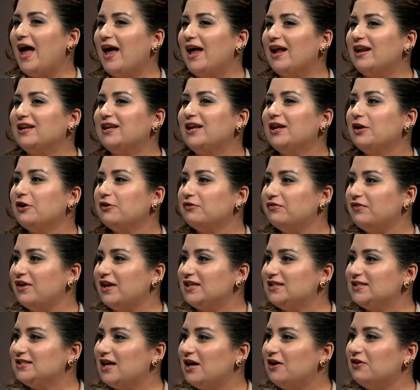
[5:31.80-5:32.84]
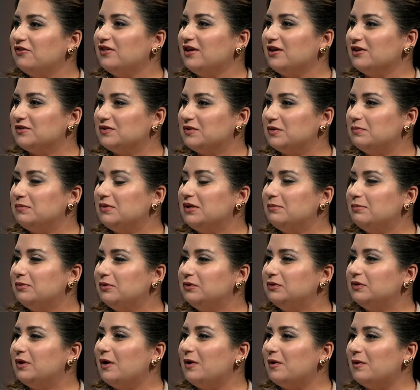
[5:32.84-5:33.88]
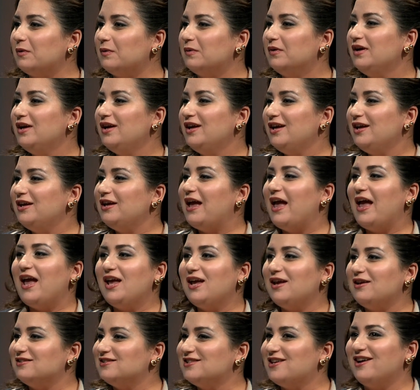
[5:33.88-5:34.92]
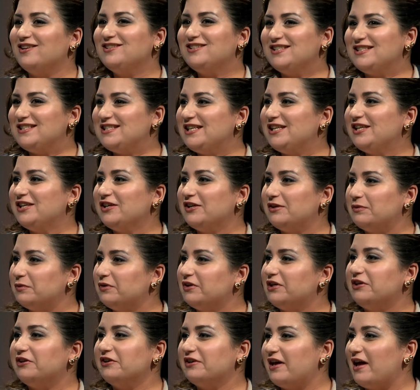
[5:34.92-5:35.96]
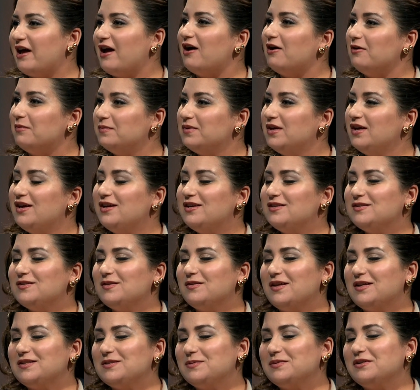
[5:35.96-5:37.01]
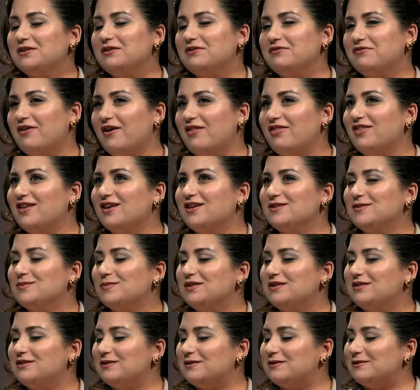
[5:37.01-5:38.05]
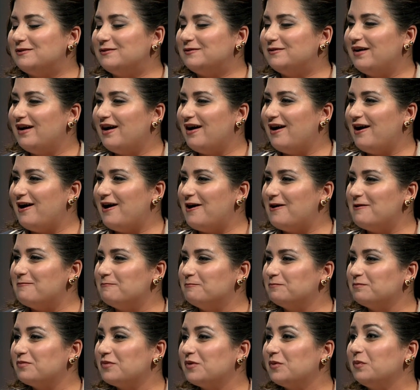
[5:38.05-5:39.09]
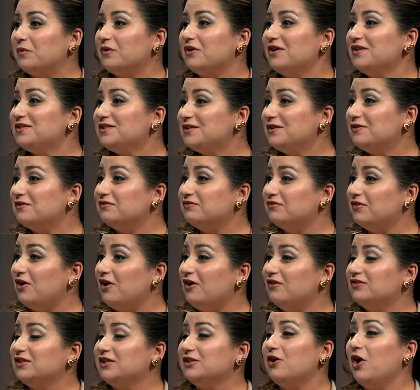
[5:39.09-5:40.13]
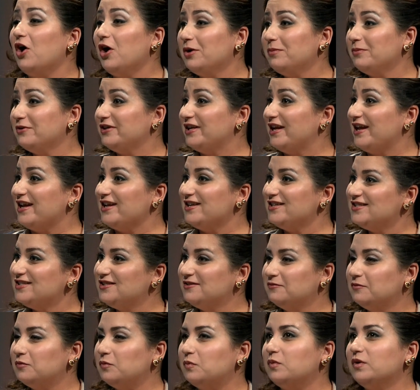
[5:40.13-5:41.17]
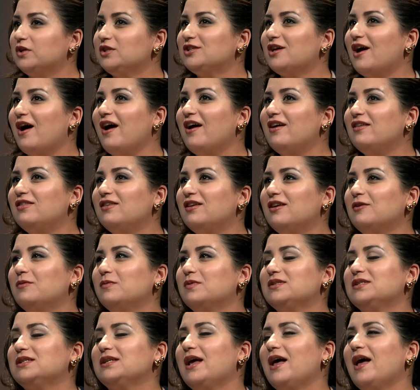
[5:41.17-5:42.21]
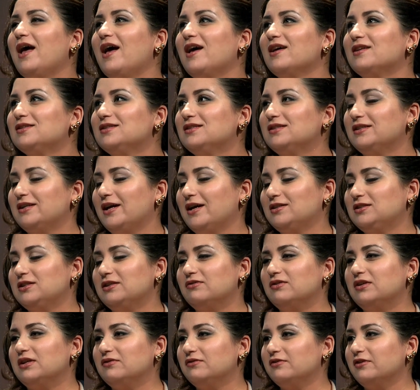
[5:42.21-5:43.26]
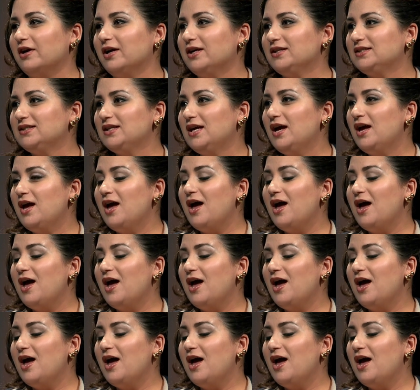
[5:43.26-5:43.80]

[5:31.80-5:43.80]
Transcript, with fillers: and get our face out there so people know, hey, Zonta's here and we're here to help. So that's one of the fun things we do. Um, we're also involved in Harbor Days, which I think was an excellent activity for us.